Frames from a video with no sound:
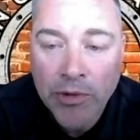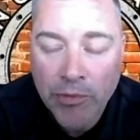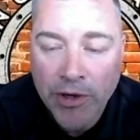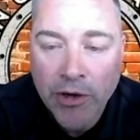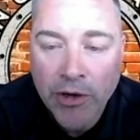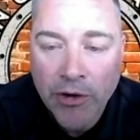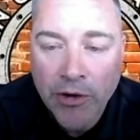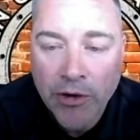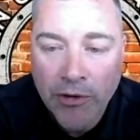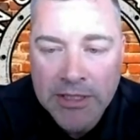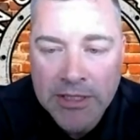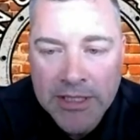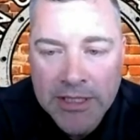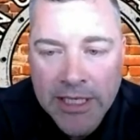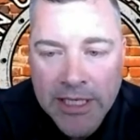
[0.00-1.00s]
had dealt with
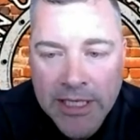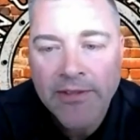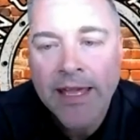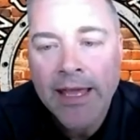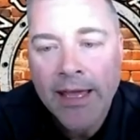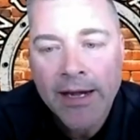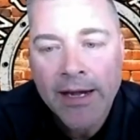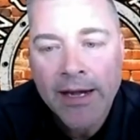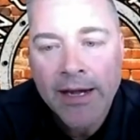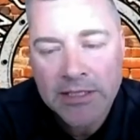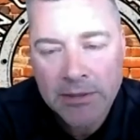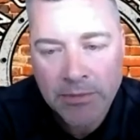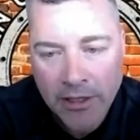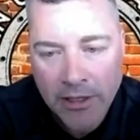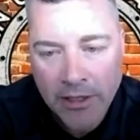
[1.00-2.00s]
a recurrence and see if
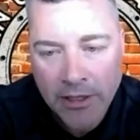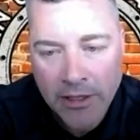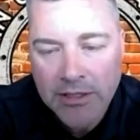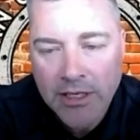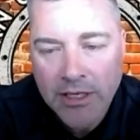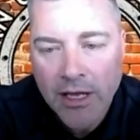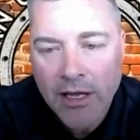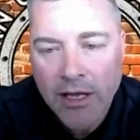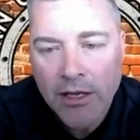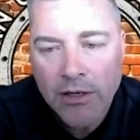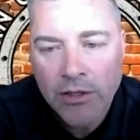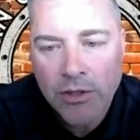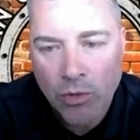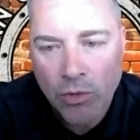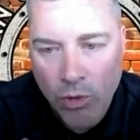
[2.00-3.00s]
they had any similarities
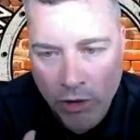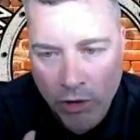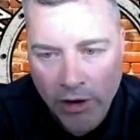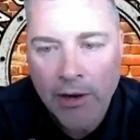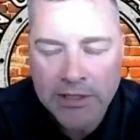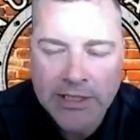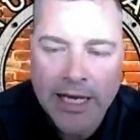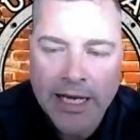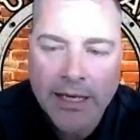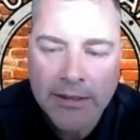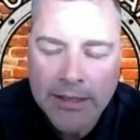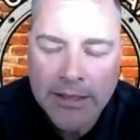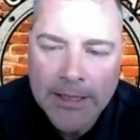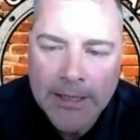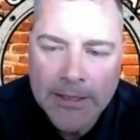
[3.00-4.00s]
to where I
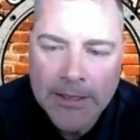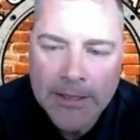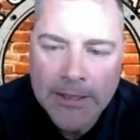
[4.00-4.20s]
was at.